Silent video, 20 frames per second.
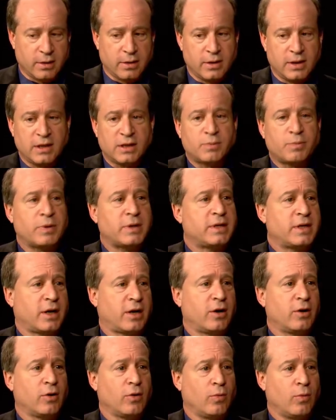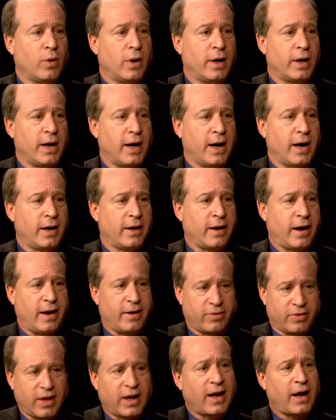this particular one, I, I,
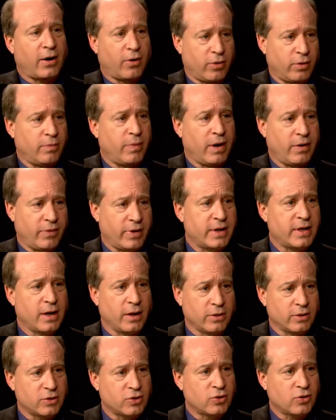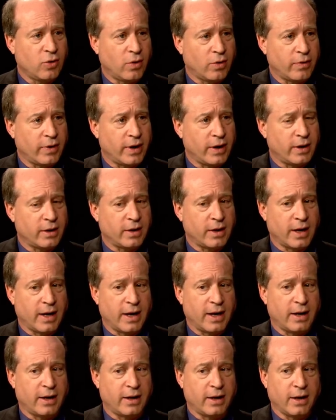think I heard Mary tell the story
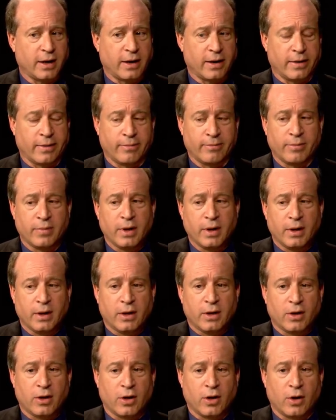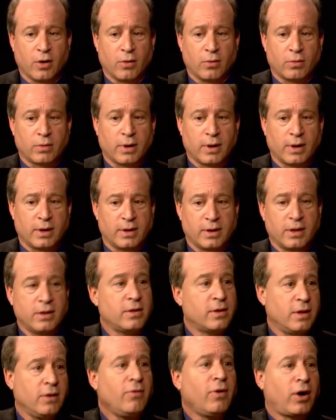that, um, you know, th
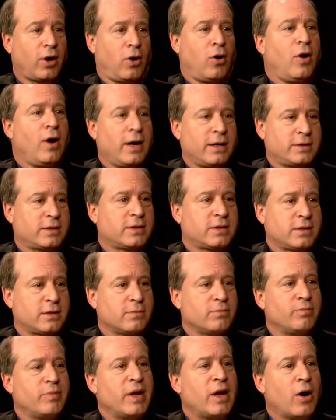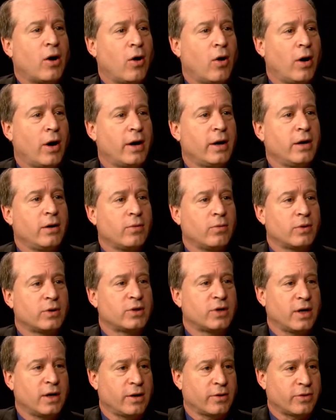there are costs beyond what
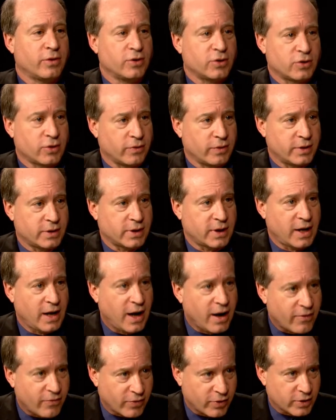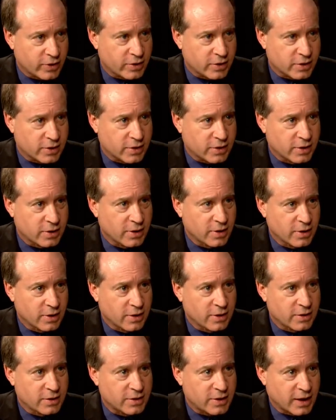your health insurance covers
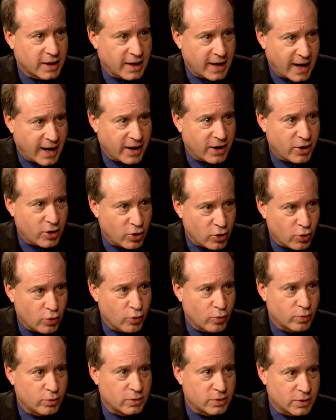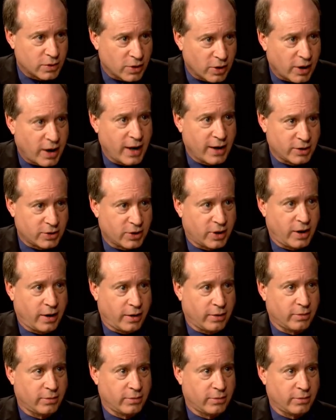to That's get right. you That's to right. your cancer care.